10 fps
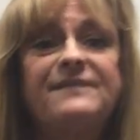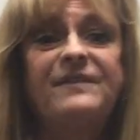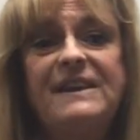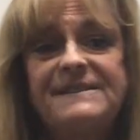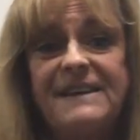
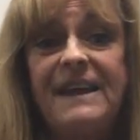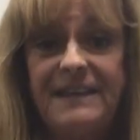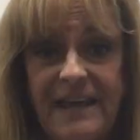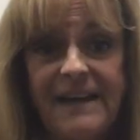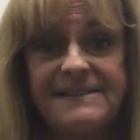If they
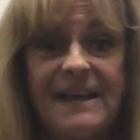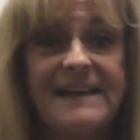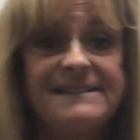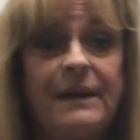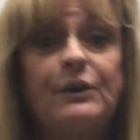say yes,
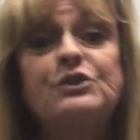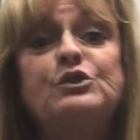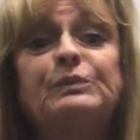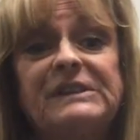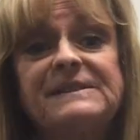I say, could
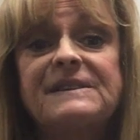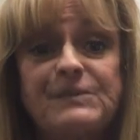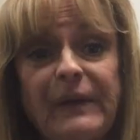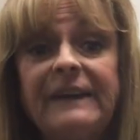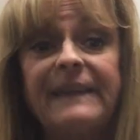you please
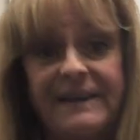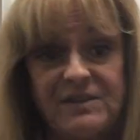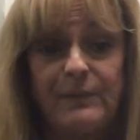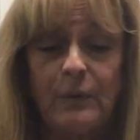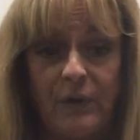explain that
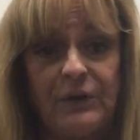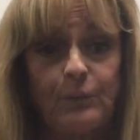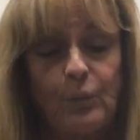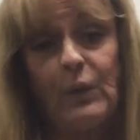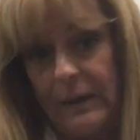to me,
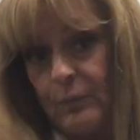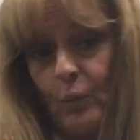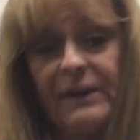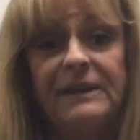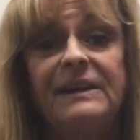
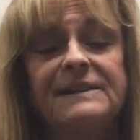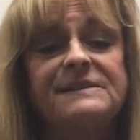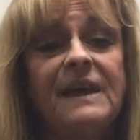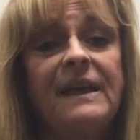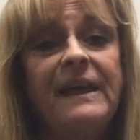what it
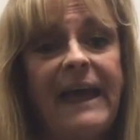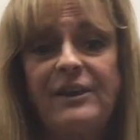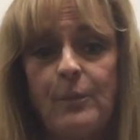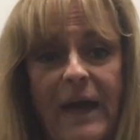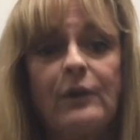is?
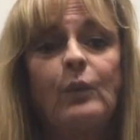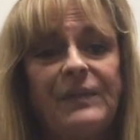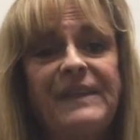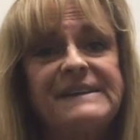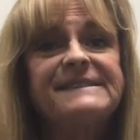And no matter
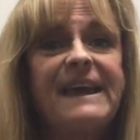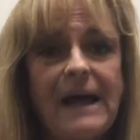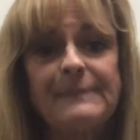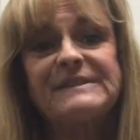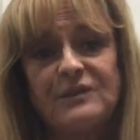what they say,
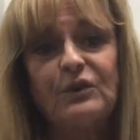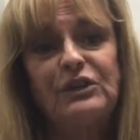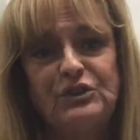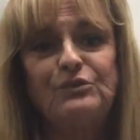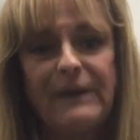I'm still
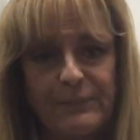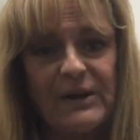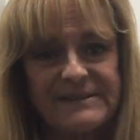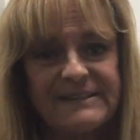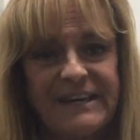going to do my
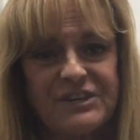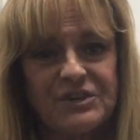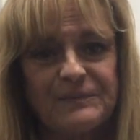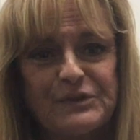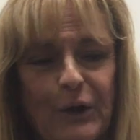
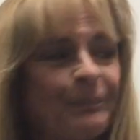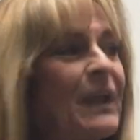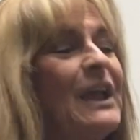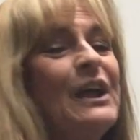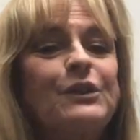presentation. So
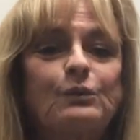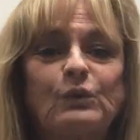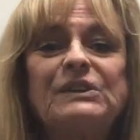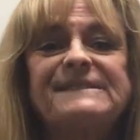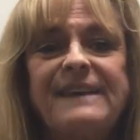the
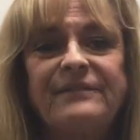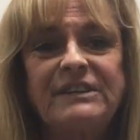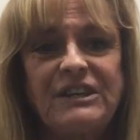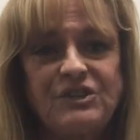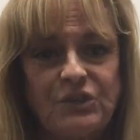rule of
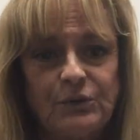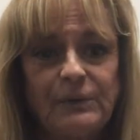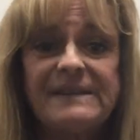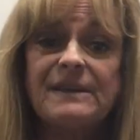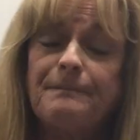
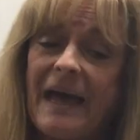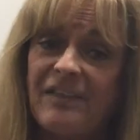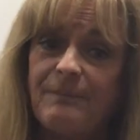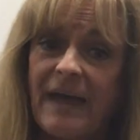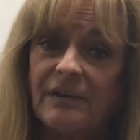72 is a
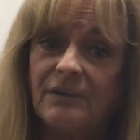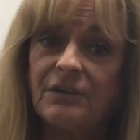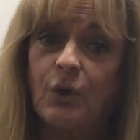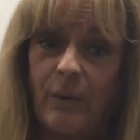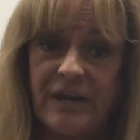
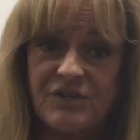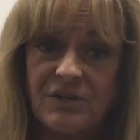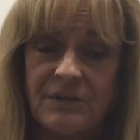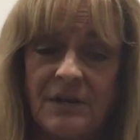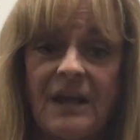mathematical
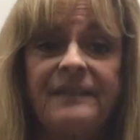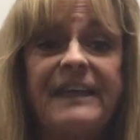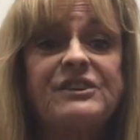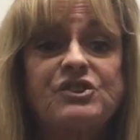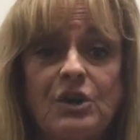equation
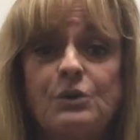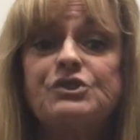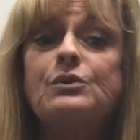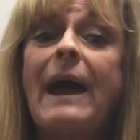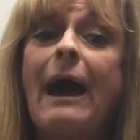that
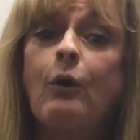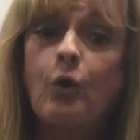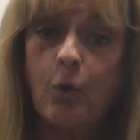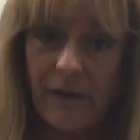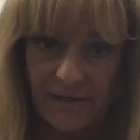shows you how
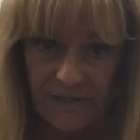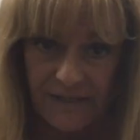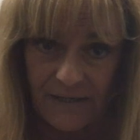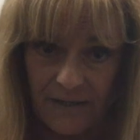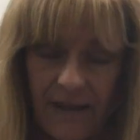
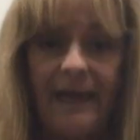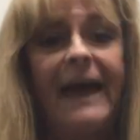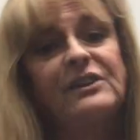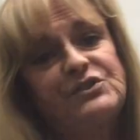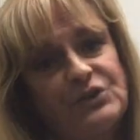quickly,
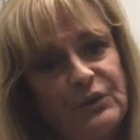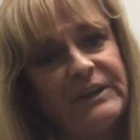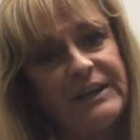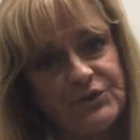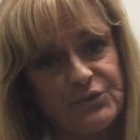at a
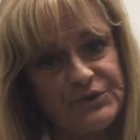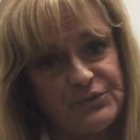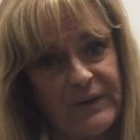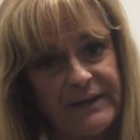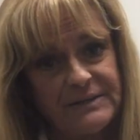certain
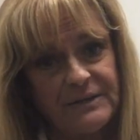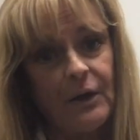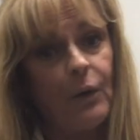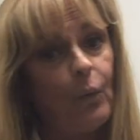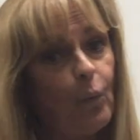interest rate,
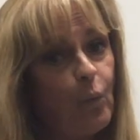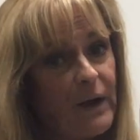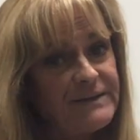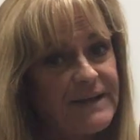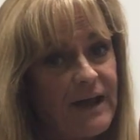
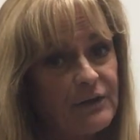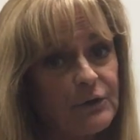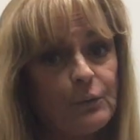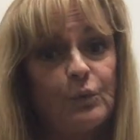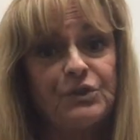
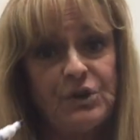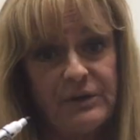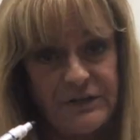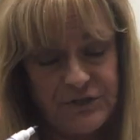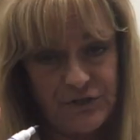$1 will
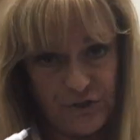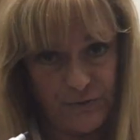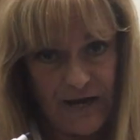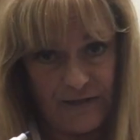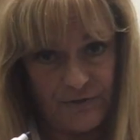turn into
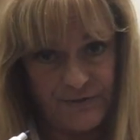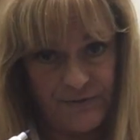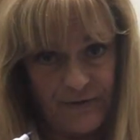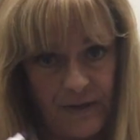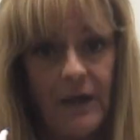$2.
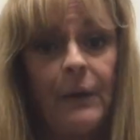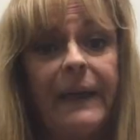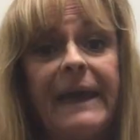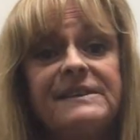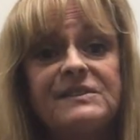
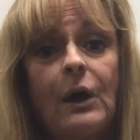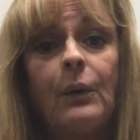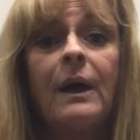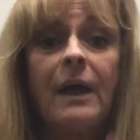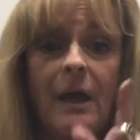Okay, so
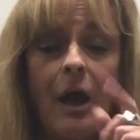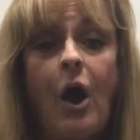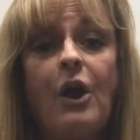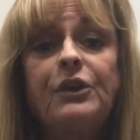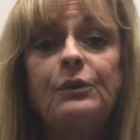
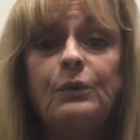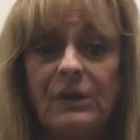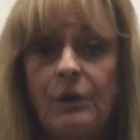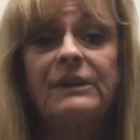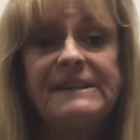are you
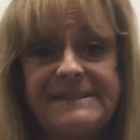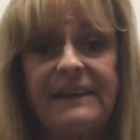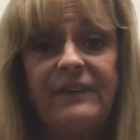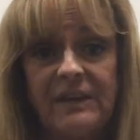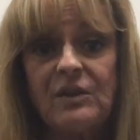currently
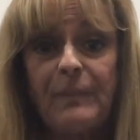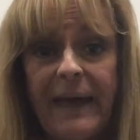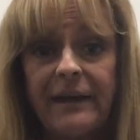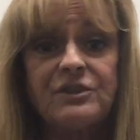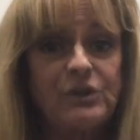saving in the
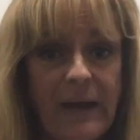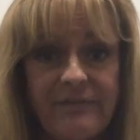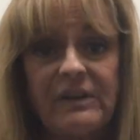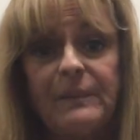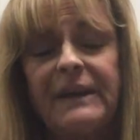bank? Do you
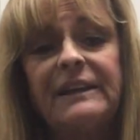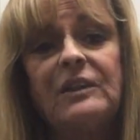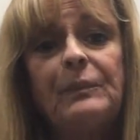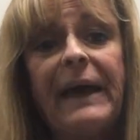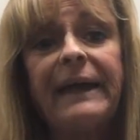have any money in
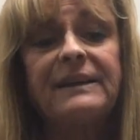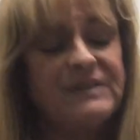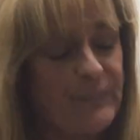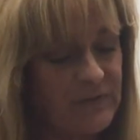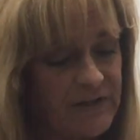the bank?
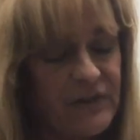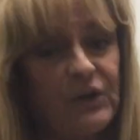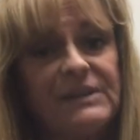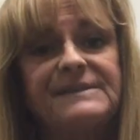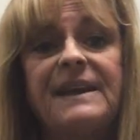Typically, they're
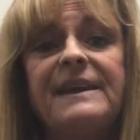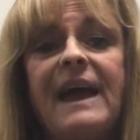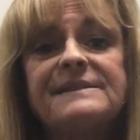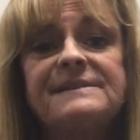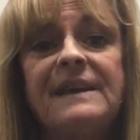going to say
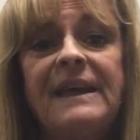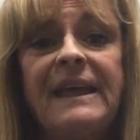yes.